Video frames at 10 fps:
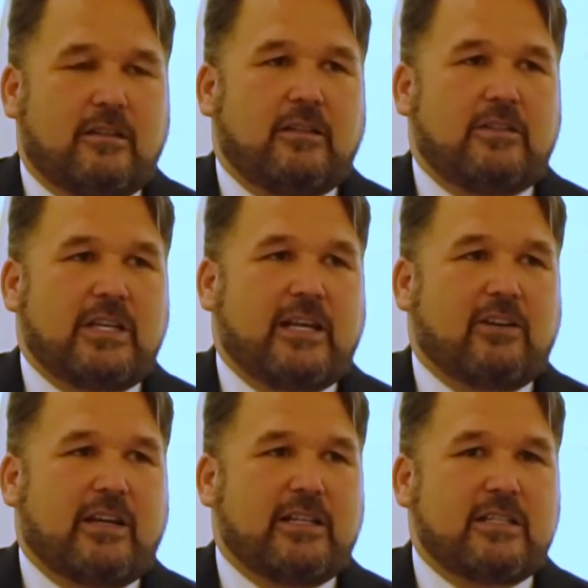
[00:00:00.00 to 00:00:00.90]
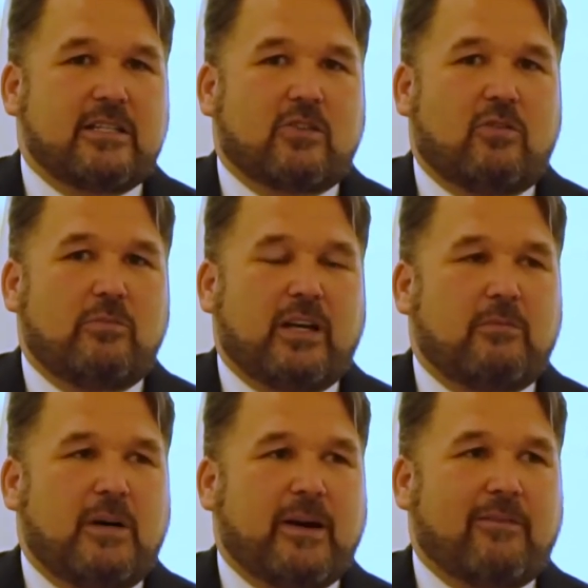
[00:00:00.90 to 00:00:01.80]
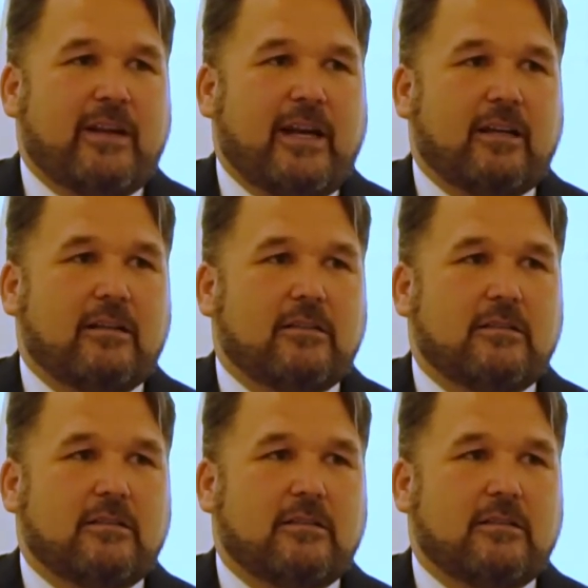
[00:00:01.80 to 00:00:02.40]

you take your kids to school and pick them up every day?